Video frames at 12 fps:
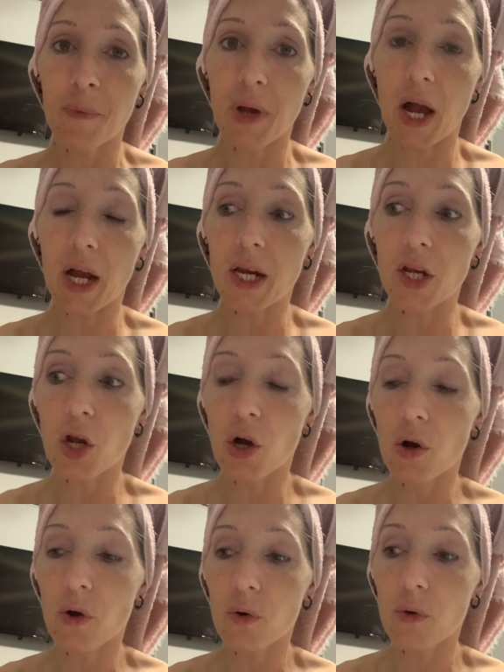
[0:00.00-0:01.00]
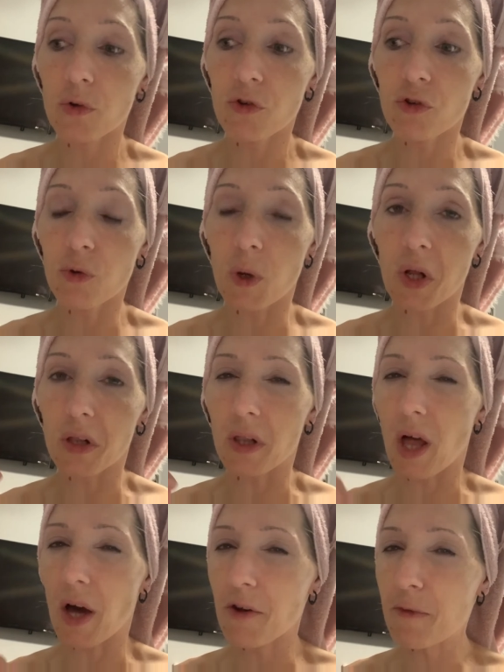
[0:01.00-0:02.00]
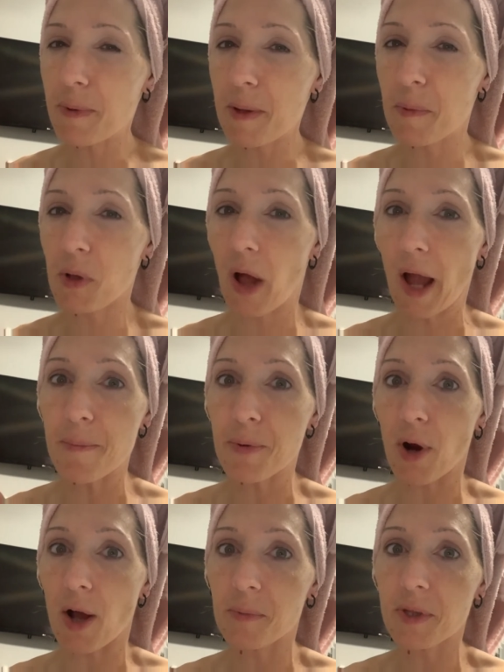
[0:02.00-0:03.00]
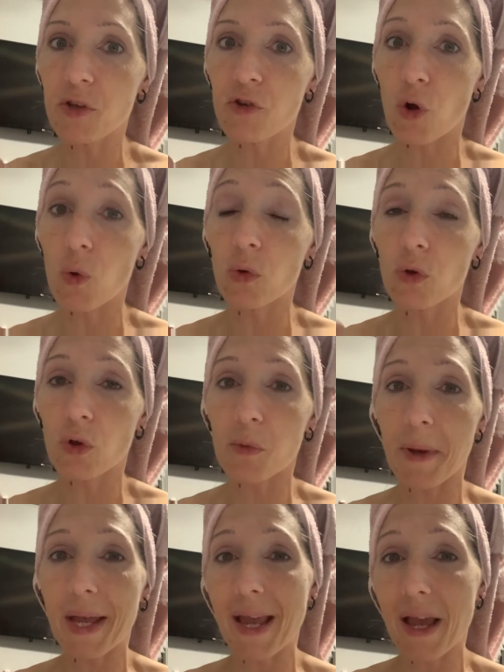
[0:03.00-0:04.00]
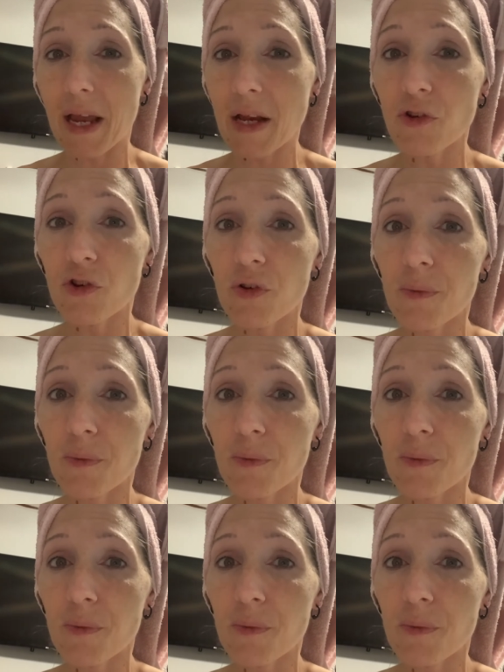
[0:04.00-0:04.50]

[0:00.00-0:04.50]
I know to a lot of people, I probably don't look my age,